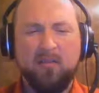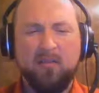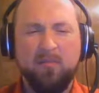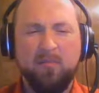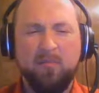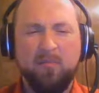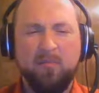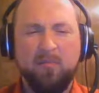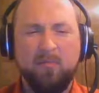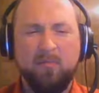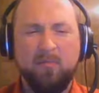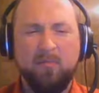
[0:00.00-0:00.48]

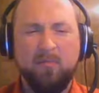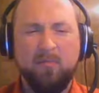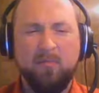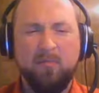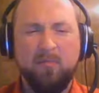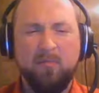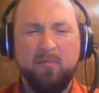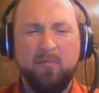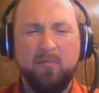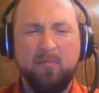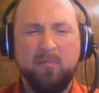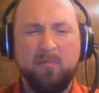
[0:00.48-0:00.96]
but
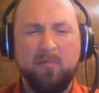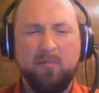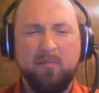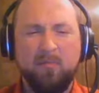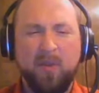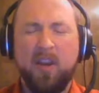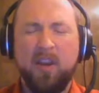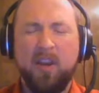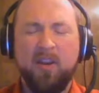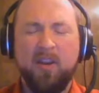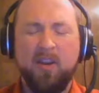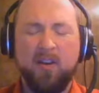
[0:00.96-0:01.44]

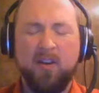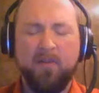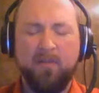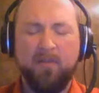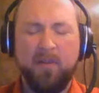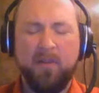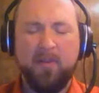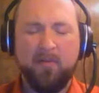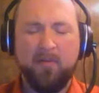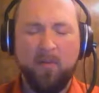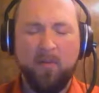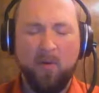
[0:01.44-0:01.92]
enough
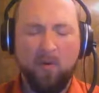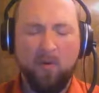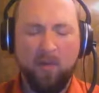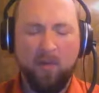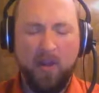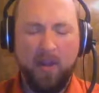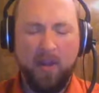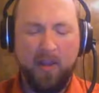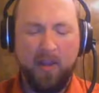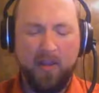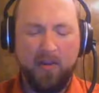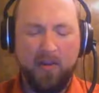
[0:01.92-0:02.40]
and
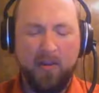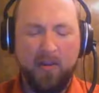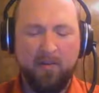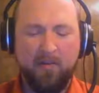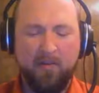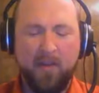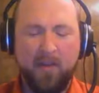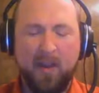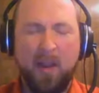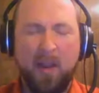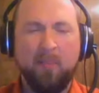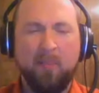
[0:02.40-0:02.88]
roguelike enough
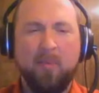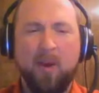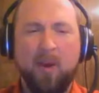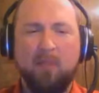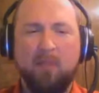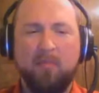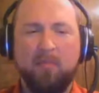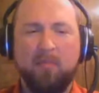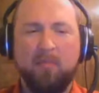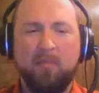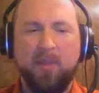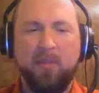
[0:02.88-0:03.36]
that I
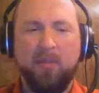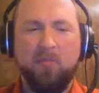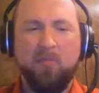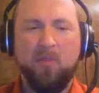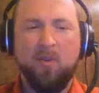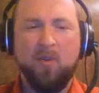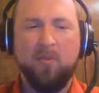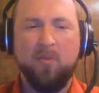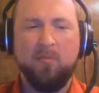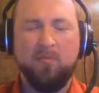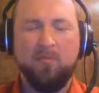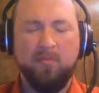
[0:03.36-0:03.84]
probably
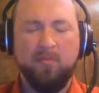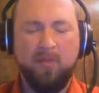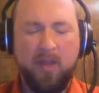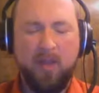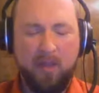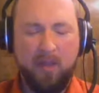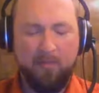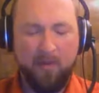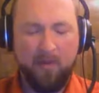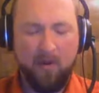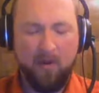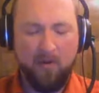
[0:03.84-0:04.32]
won't
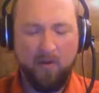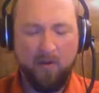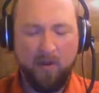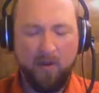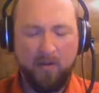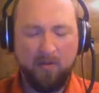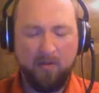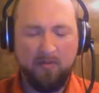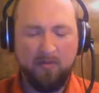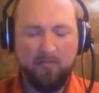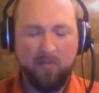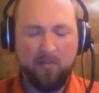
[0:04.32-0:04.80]
keep
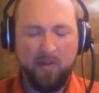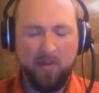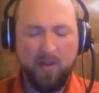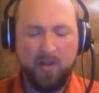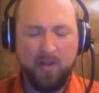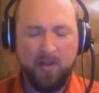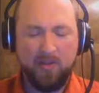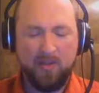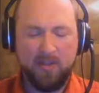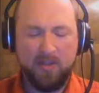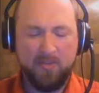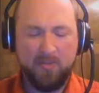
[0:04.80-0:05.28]
going with
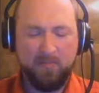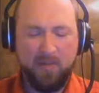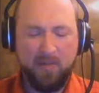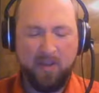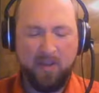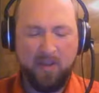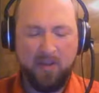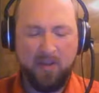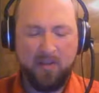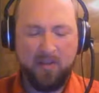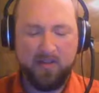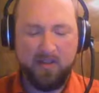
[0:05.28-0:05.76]
it, just
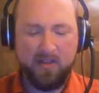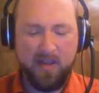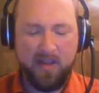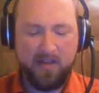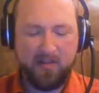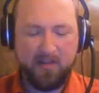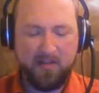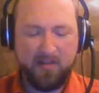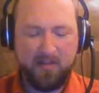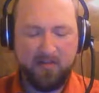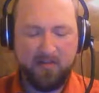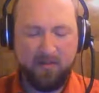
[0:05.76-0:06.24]
because
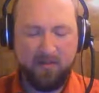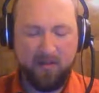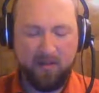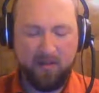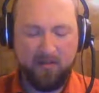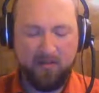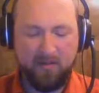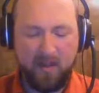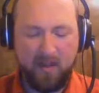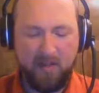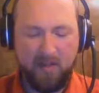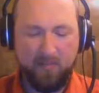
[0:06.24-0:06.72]
that's a
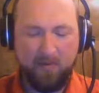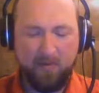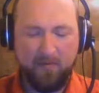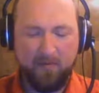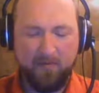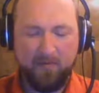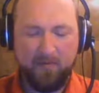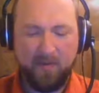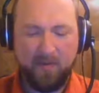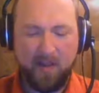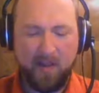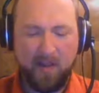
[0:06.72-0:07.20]
type
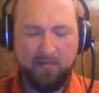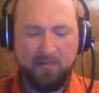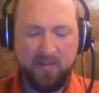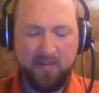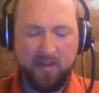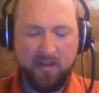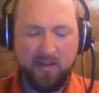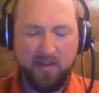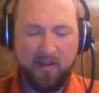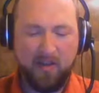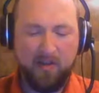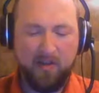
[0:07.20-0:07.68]
of time
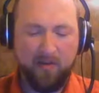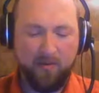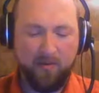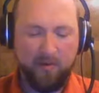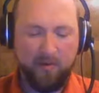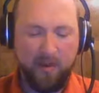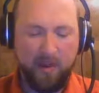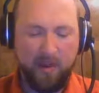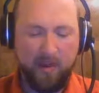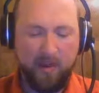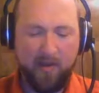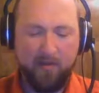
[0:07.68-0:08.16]
sink I
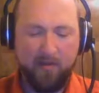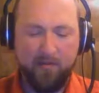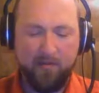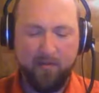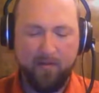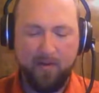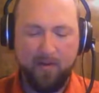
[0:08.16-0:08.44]
don't have.